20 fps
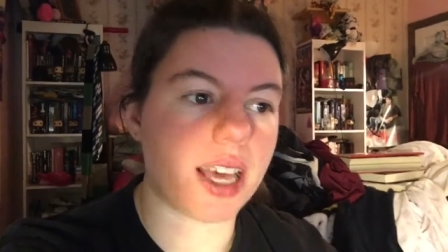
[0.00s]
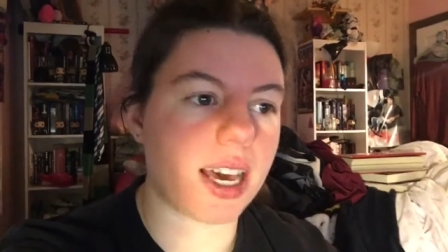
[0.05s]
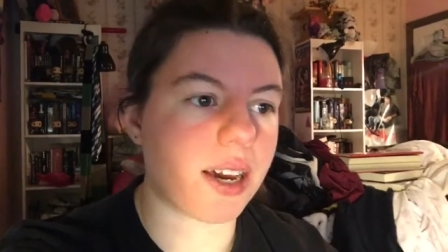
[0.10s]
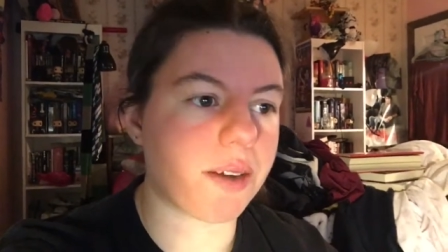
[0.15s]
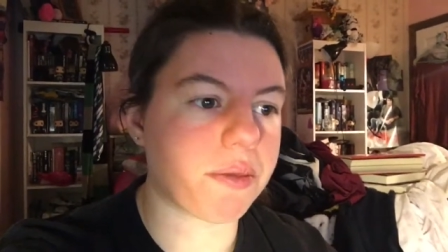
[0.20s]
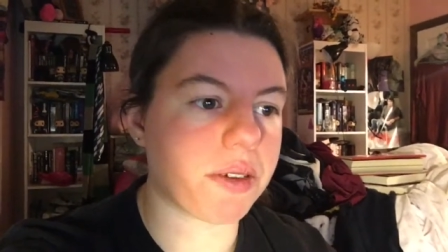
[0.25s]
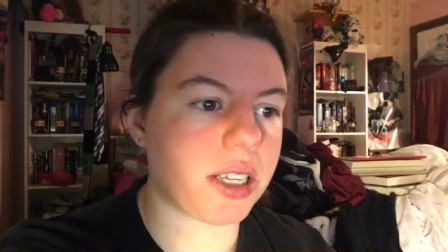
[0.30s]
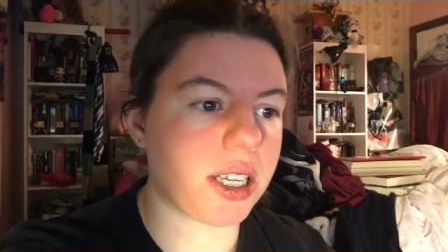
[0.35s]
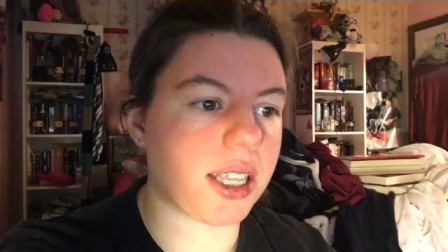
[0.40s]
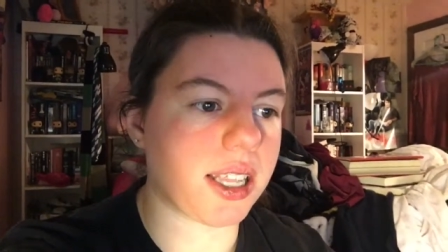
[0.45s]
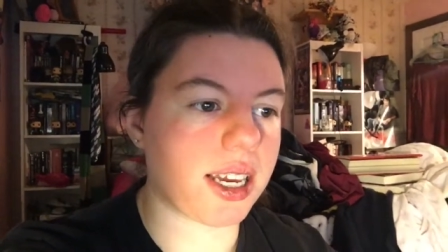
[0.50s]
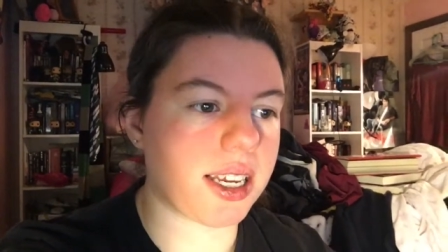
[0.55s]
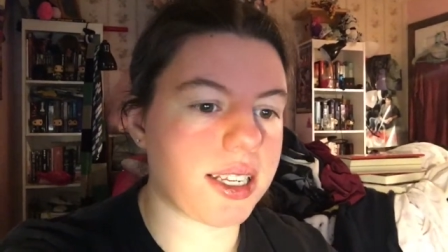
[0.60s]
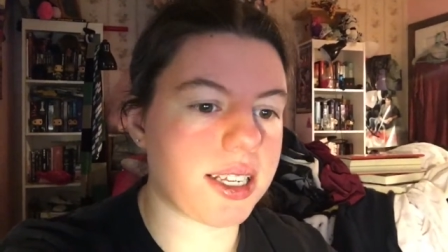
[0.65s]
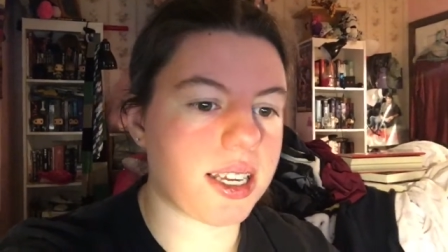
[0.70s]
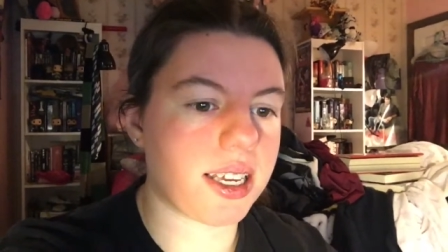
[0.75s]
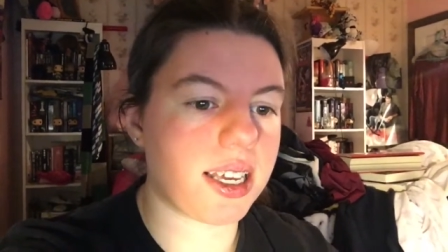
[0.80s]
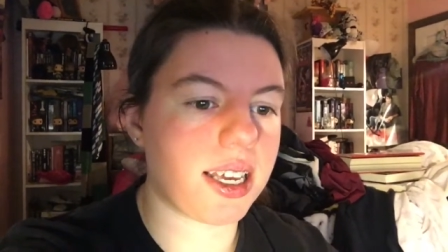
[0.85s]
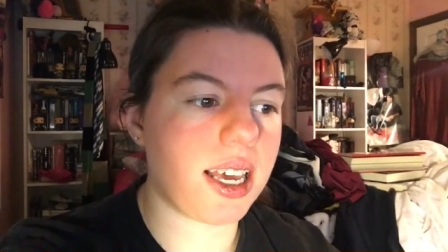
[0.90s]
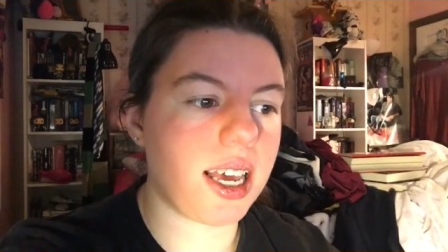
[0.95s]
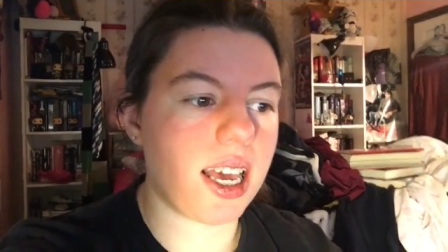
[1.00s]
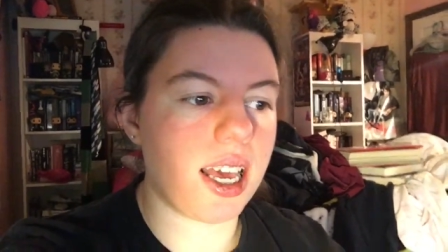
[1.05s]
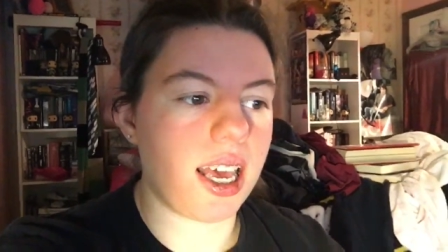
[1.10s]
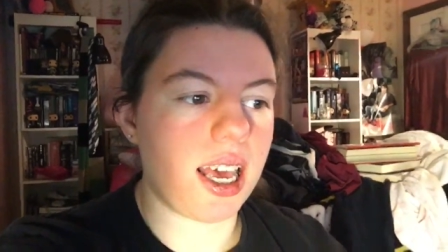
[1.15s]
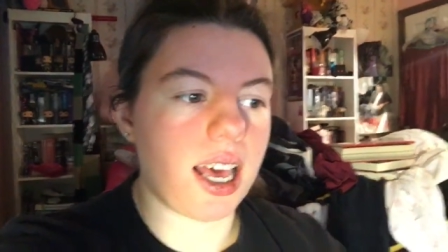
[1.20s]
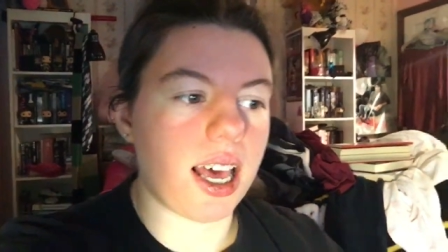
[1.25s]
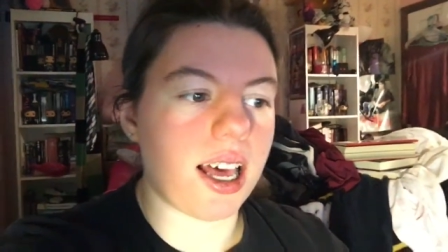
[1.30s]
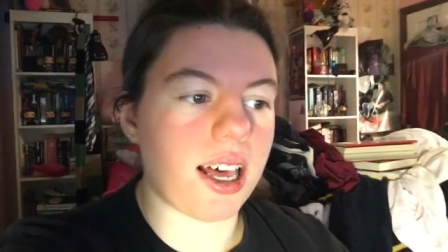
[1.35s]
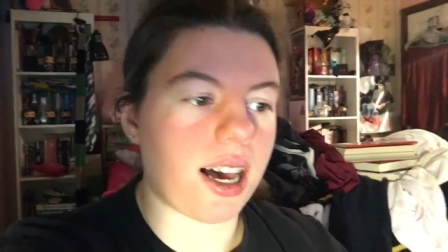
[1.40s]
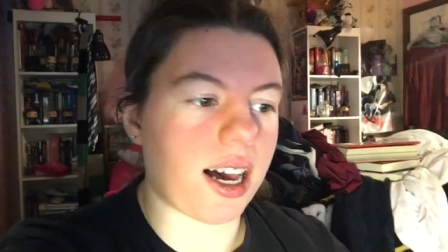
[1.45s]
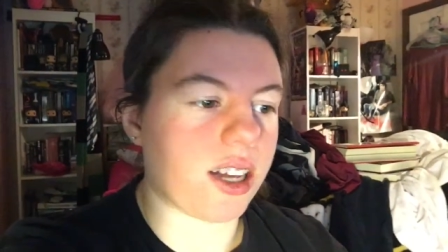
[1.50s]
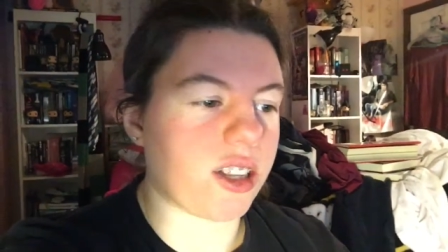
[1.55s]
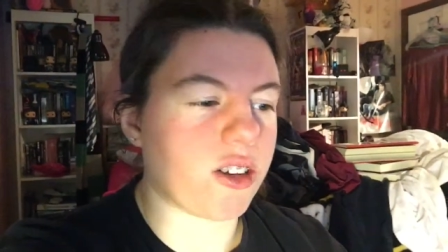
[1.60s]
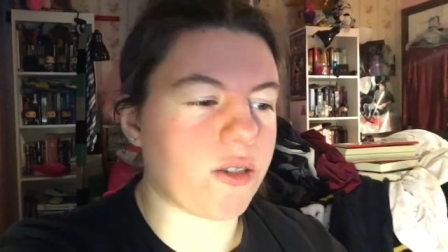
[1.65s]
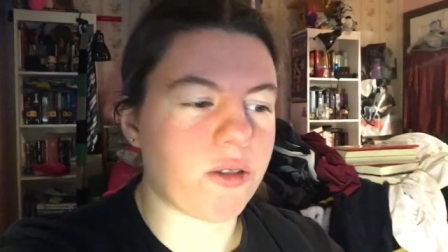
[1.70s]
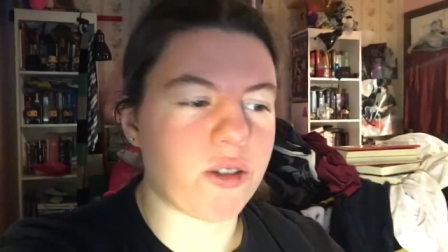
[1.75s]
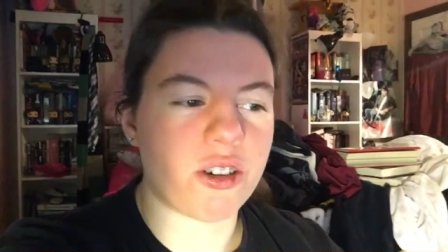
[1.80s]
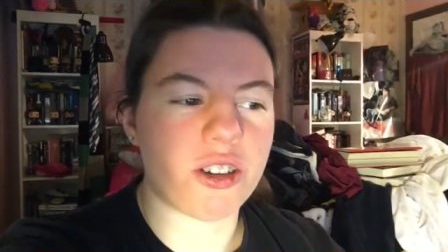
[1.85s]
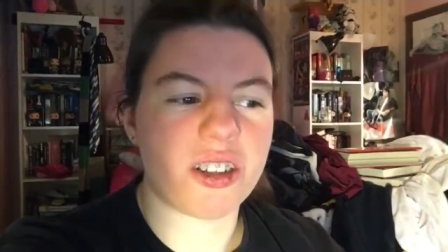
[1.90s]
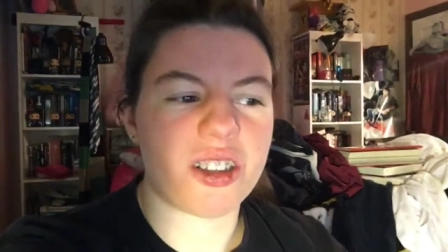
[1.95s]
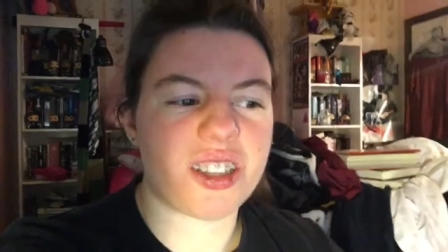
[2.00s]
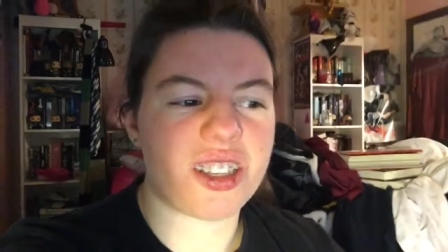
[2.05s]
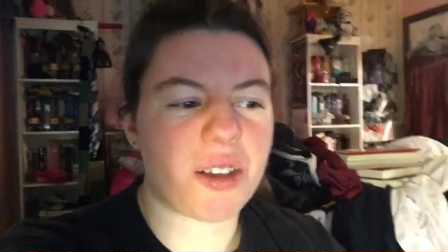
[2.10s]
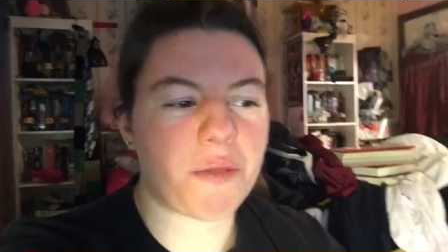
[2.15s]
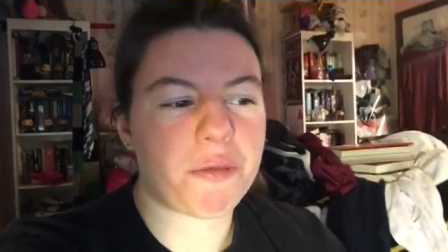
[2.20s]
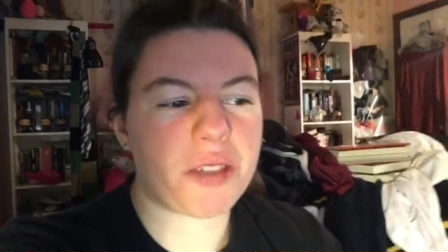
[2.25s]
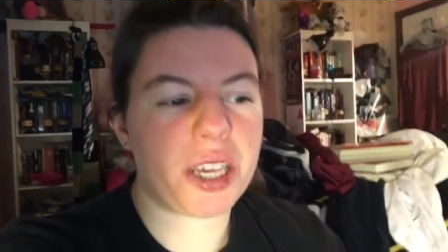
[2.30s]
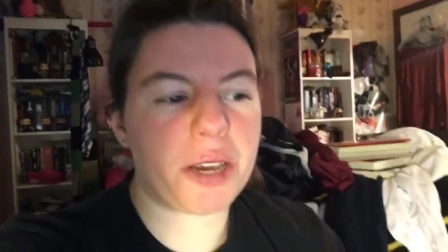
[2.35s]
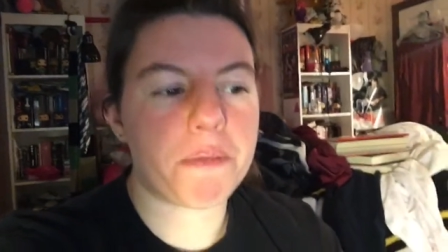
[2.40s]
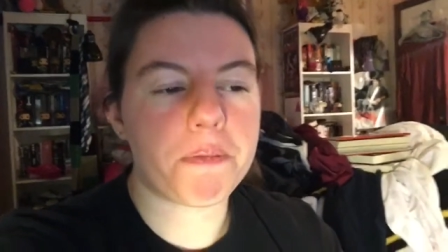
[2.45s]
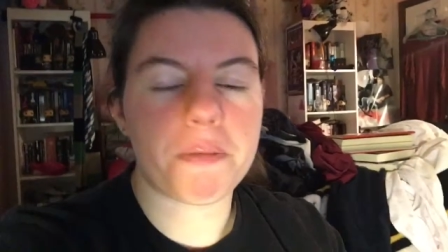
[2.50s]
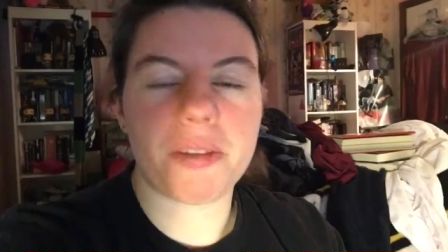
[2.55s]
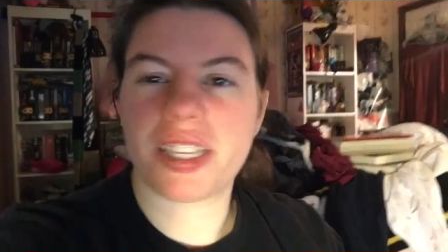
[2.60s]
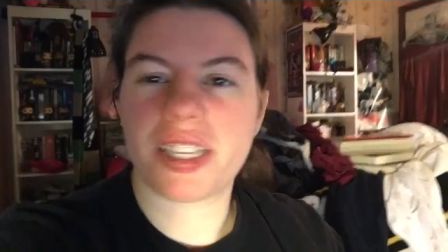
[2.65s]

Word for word: I really liked it. Uh, there was just something